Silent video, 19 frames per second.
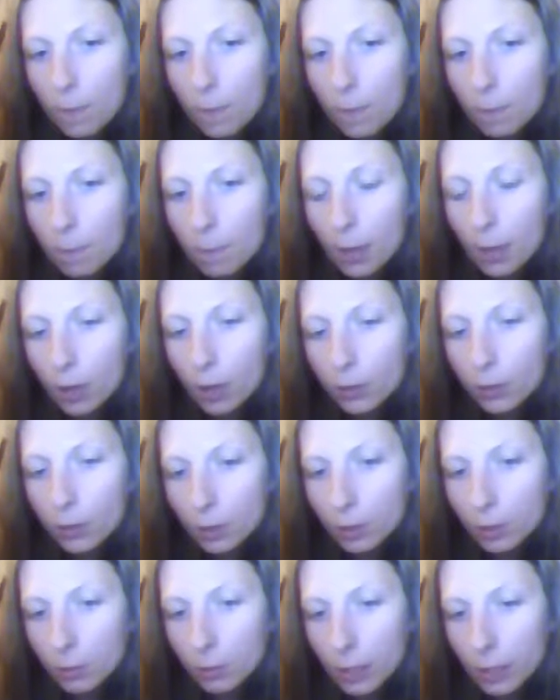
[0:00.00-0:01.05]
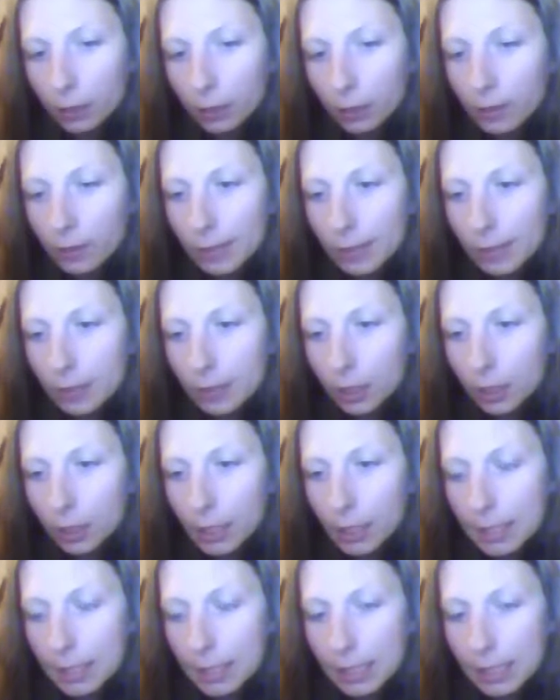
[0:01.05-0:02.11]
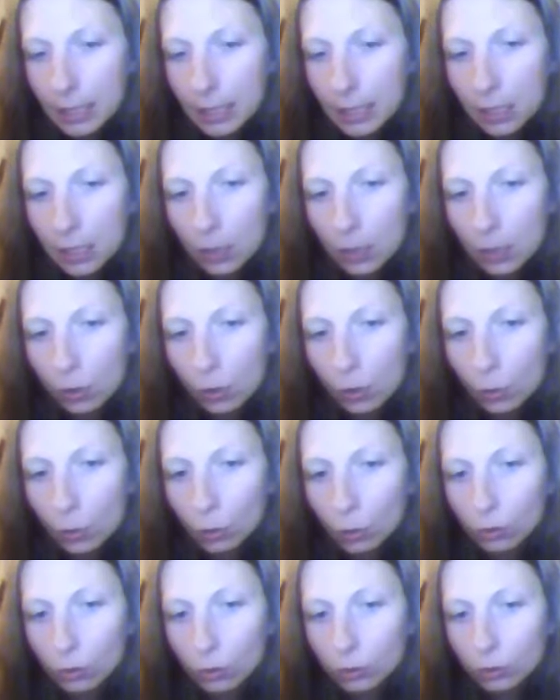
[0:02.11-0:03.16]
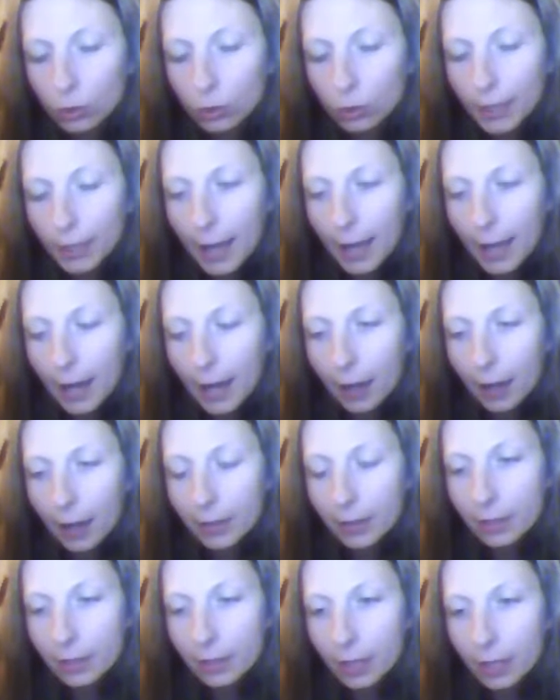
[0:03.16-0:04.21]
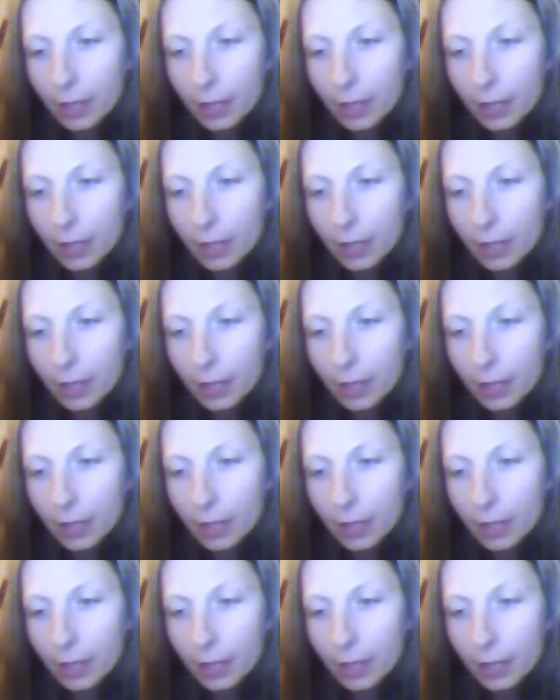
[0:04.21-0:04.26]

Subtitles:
But also, it looks like it's a good idea to look at